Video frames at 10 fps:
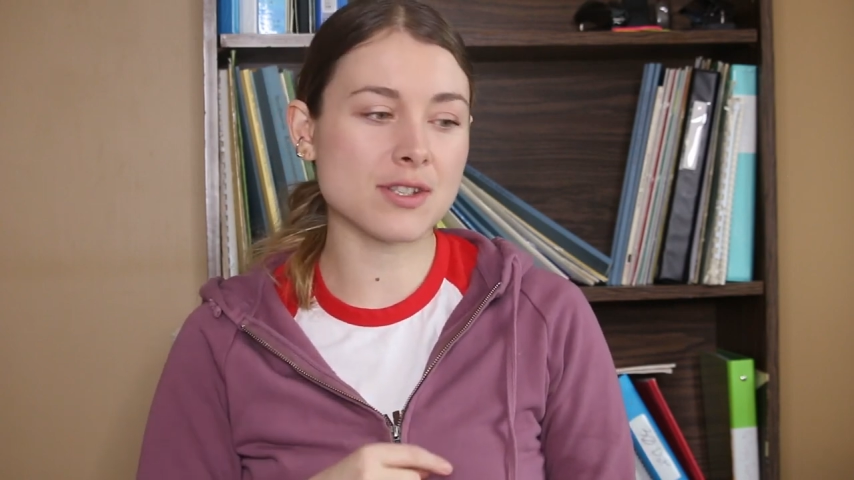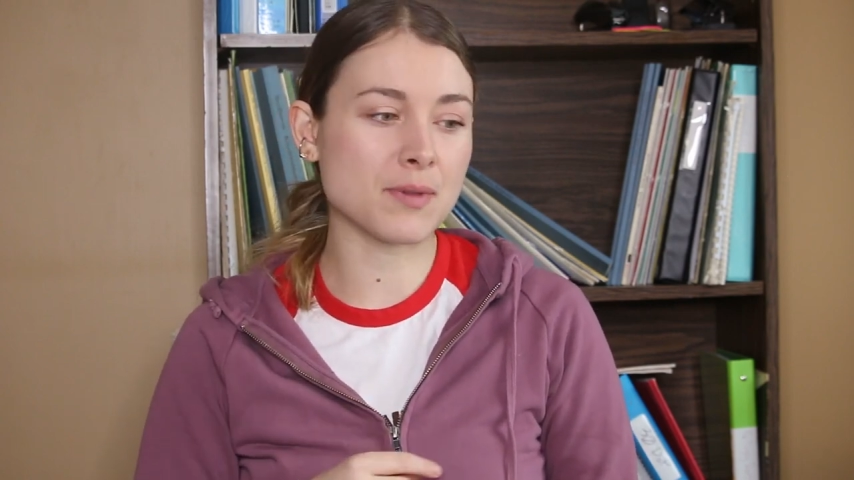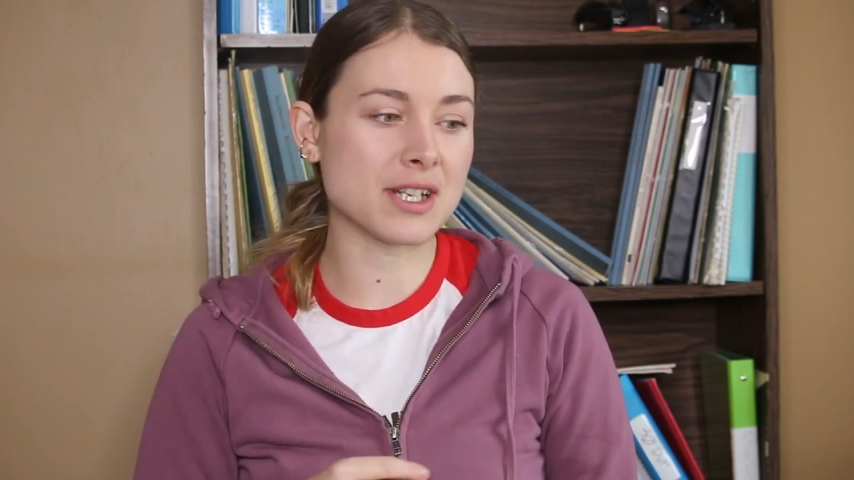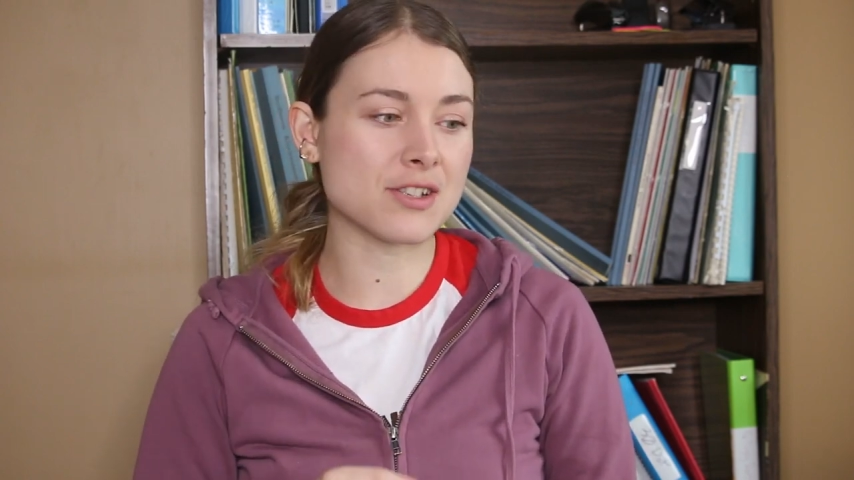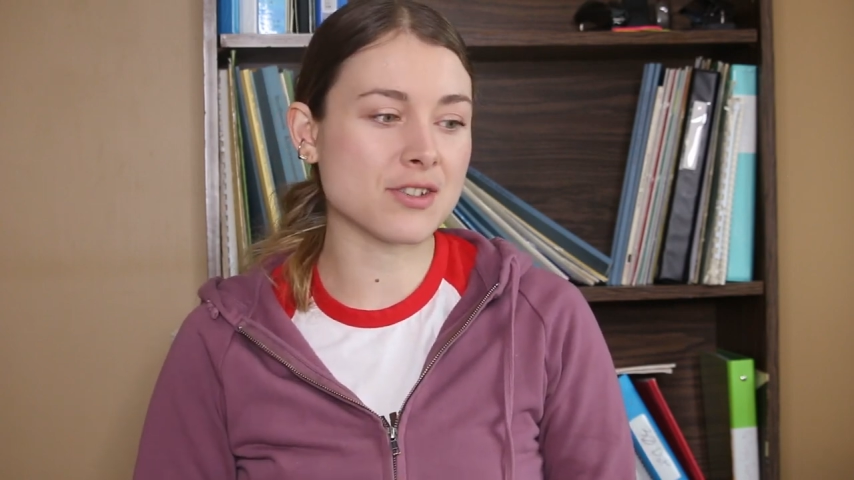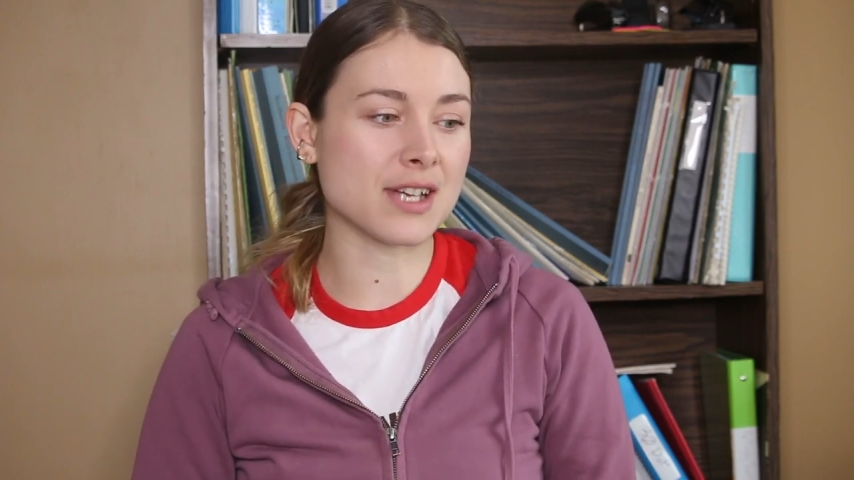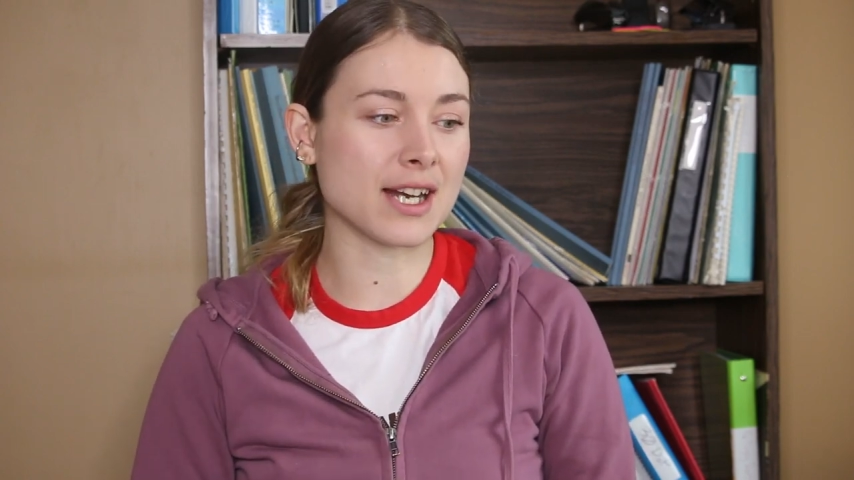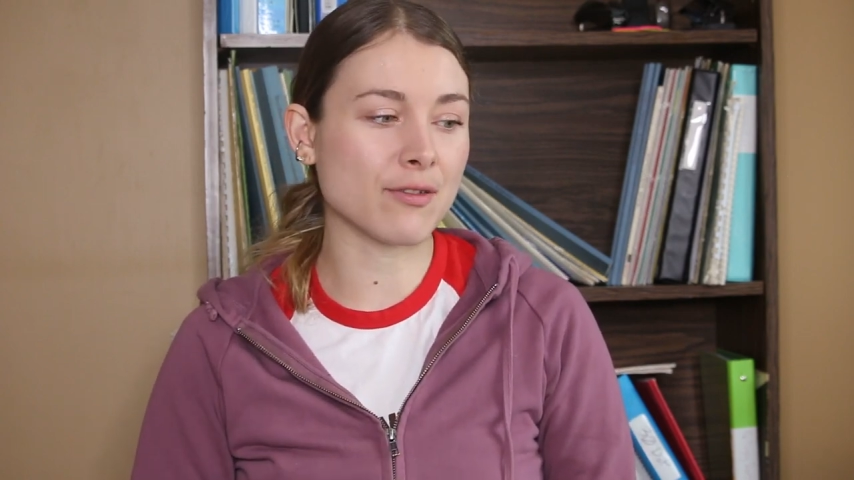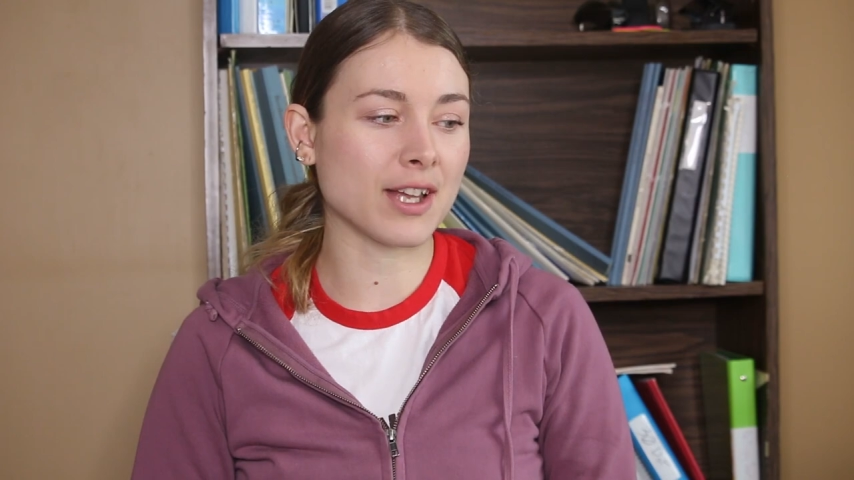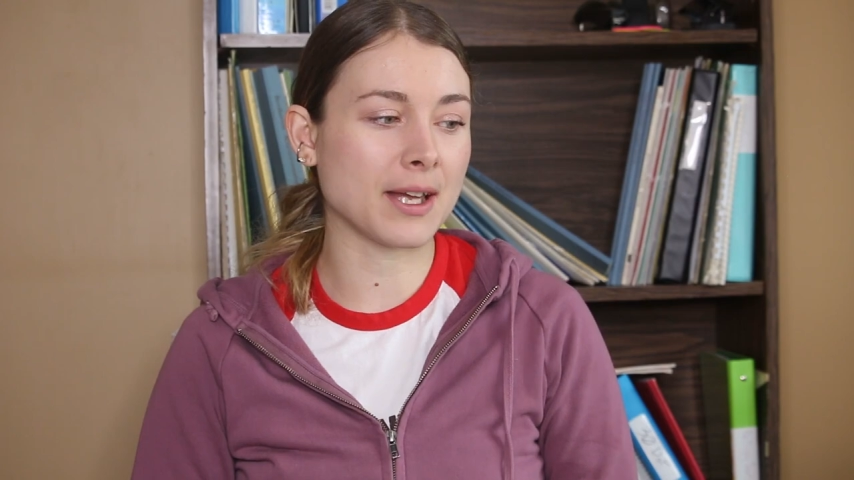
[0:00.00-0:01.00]
This one is just
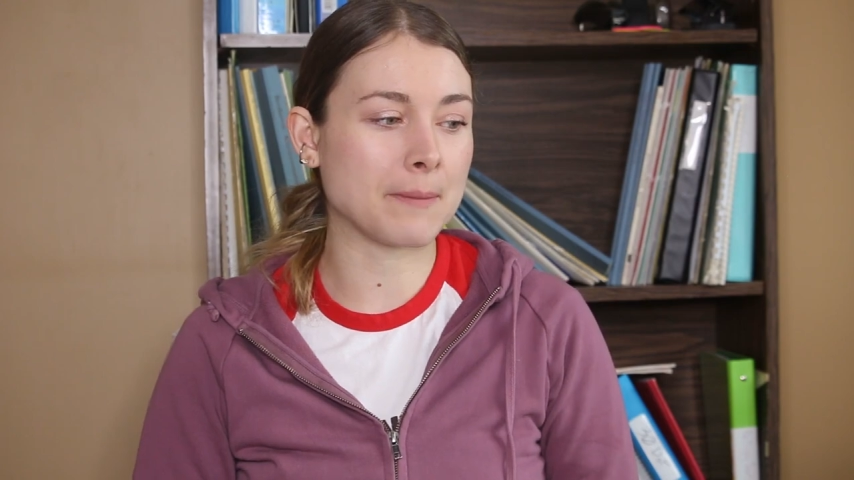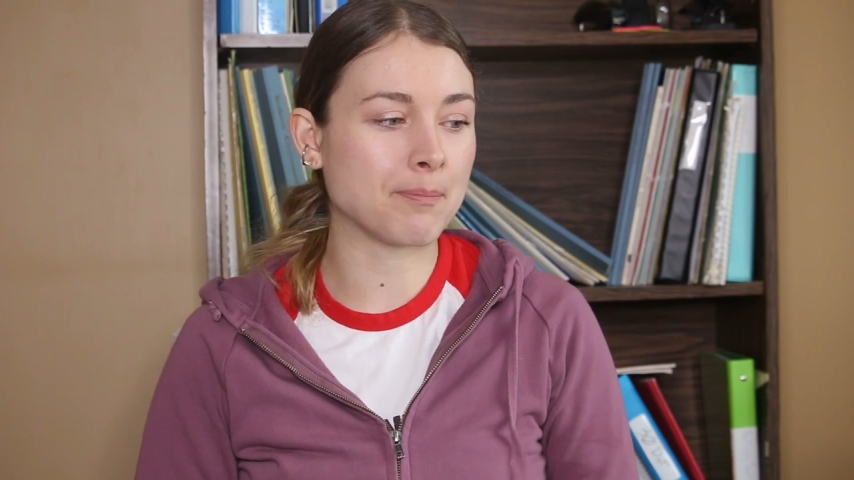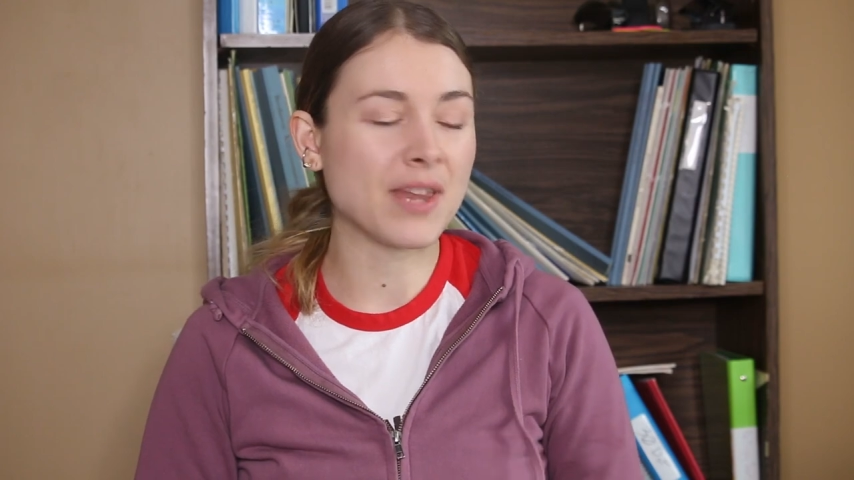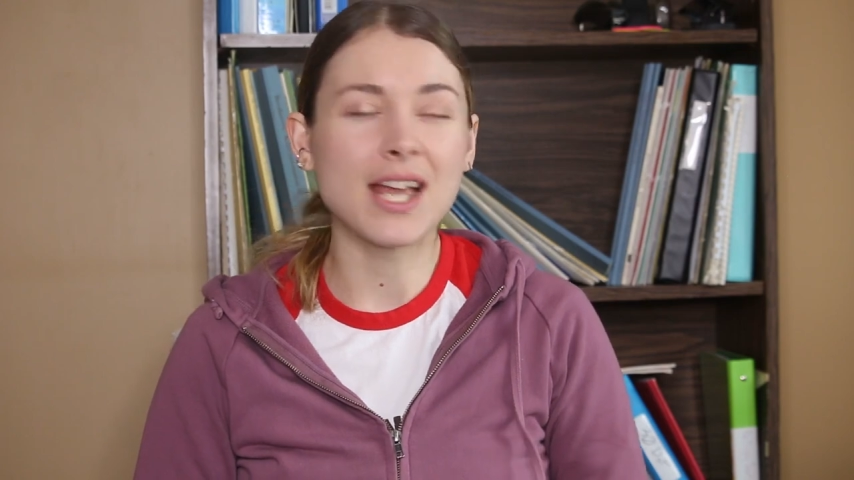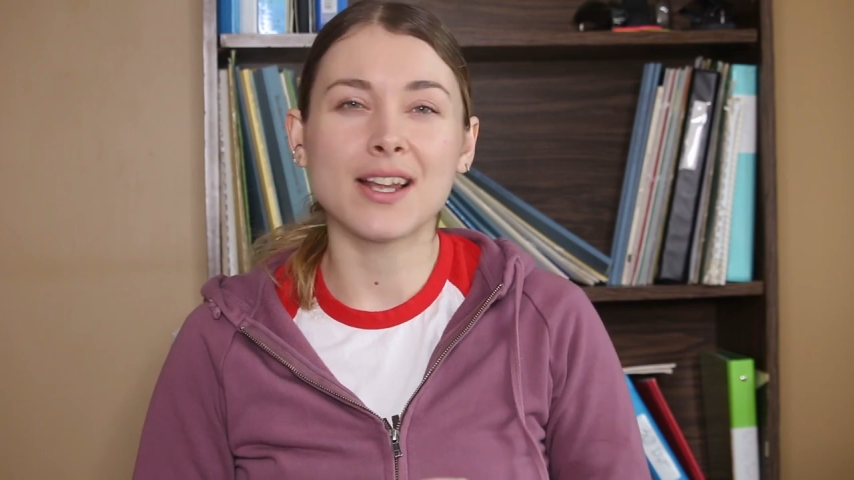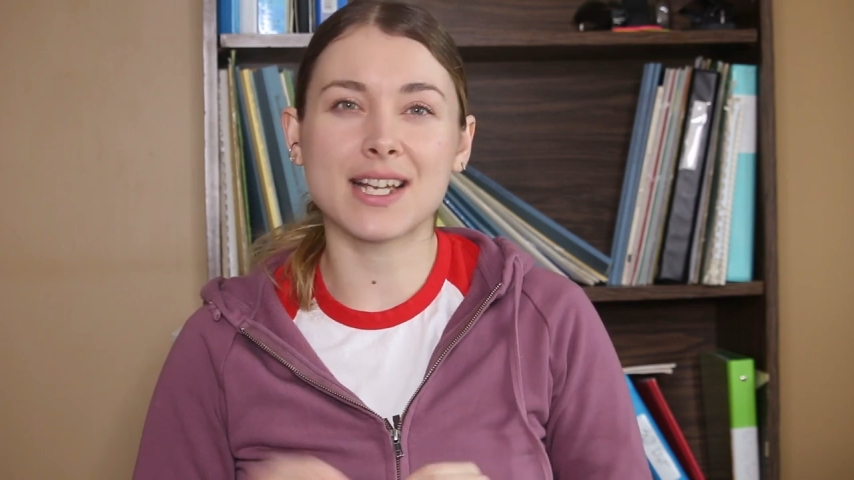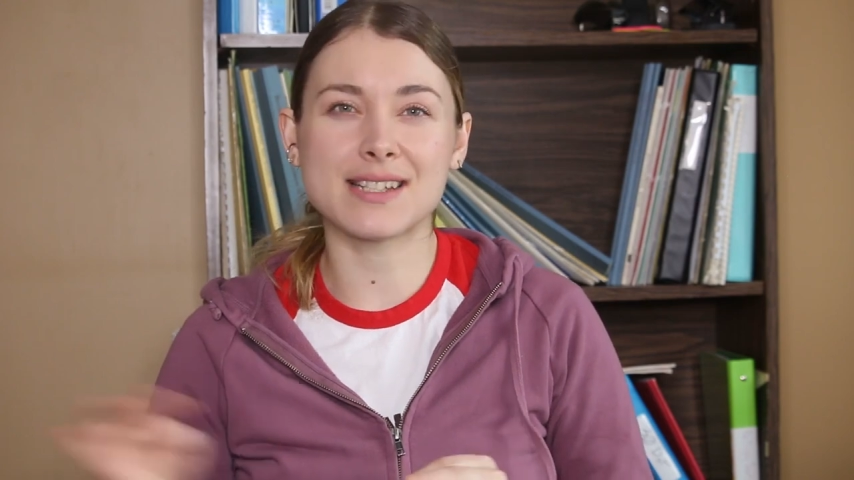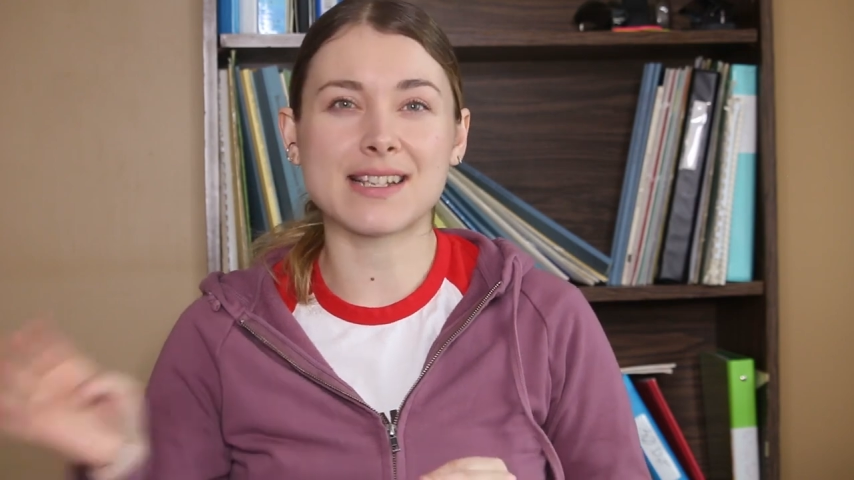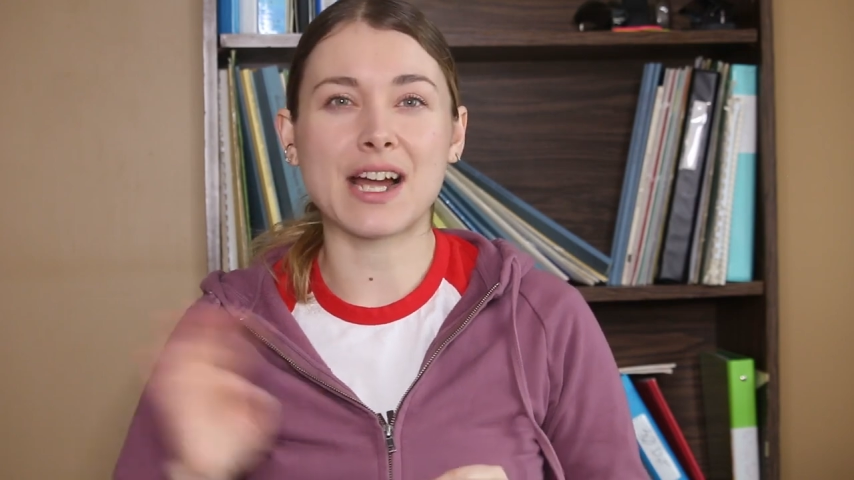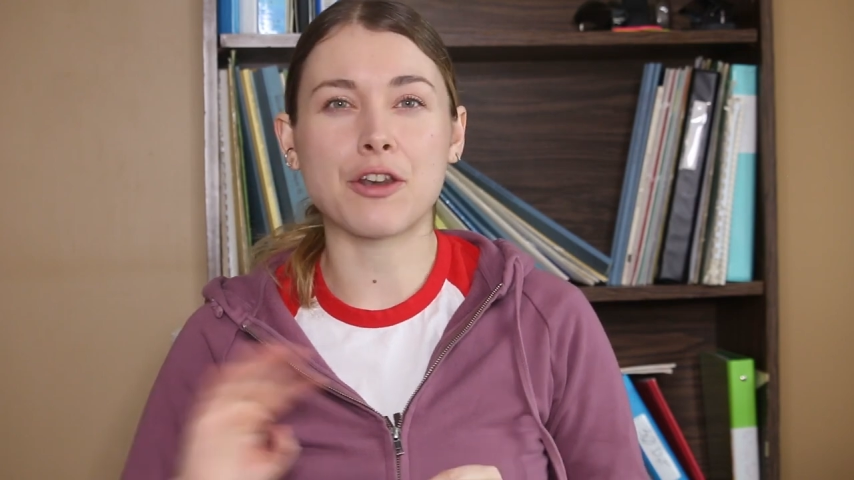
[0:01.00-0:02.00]
kind of like a like
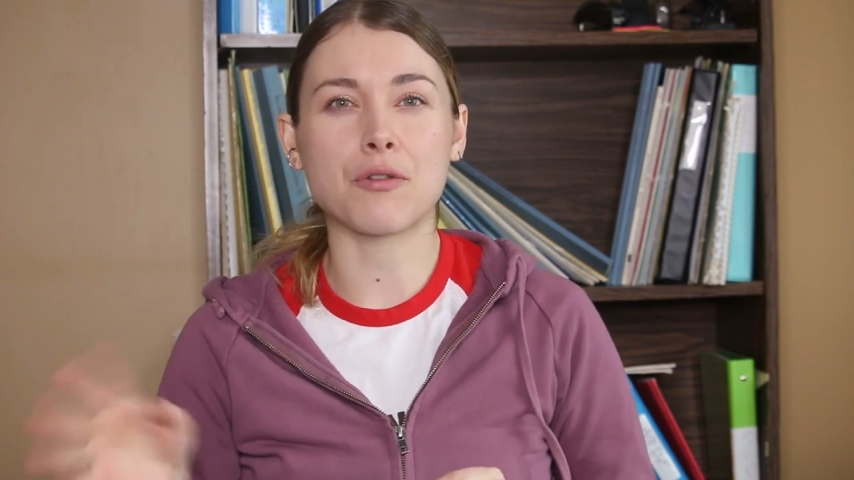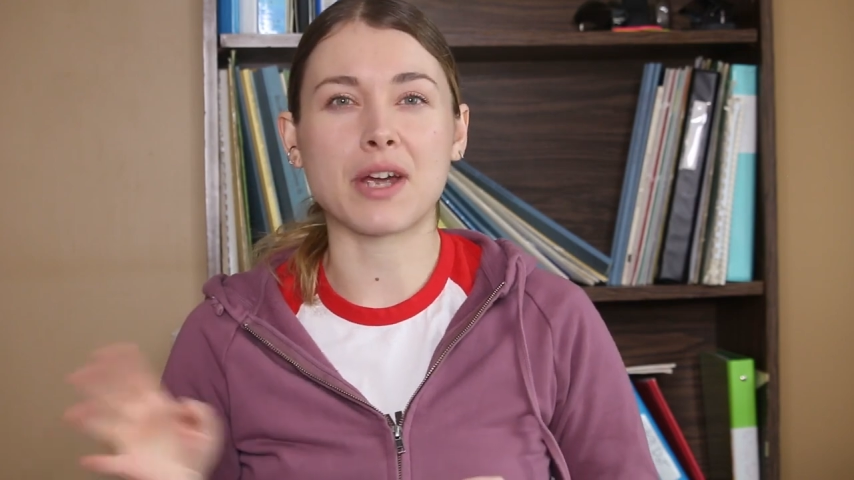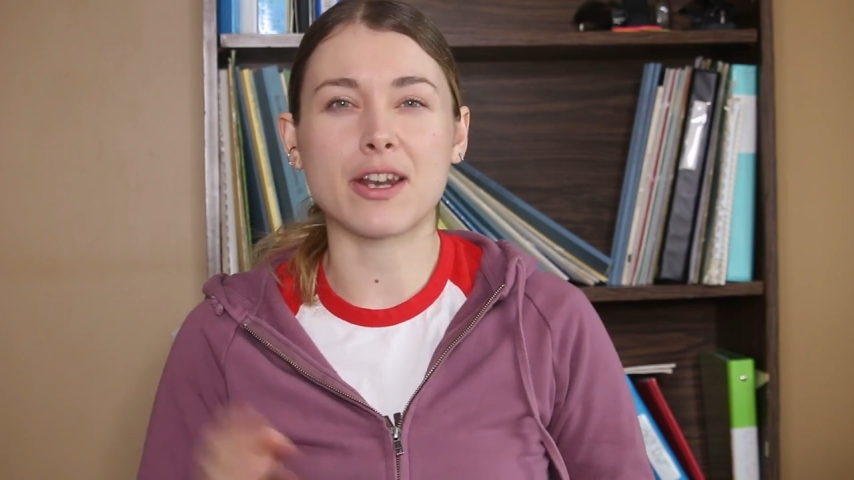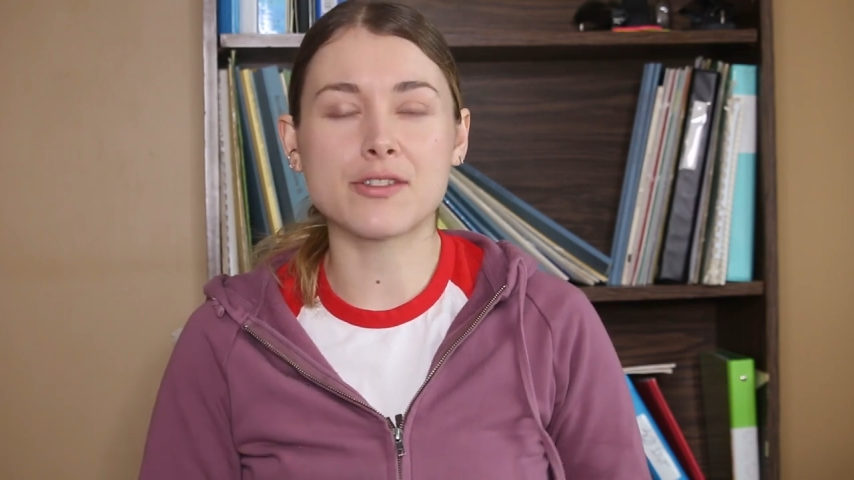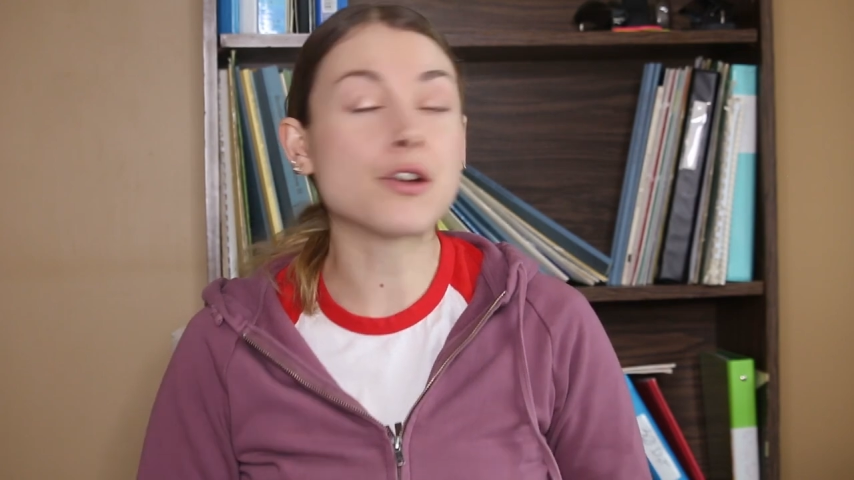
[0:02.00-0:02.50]
a side thread.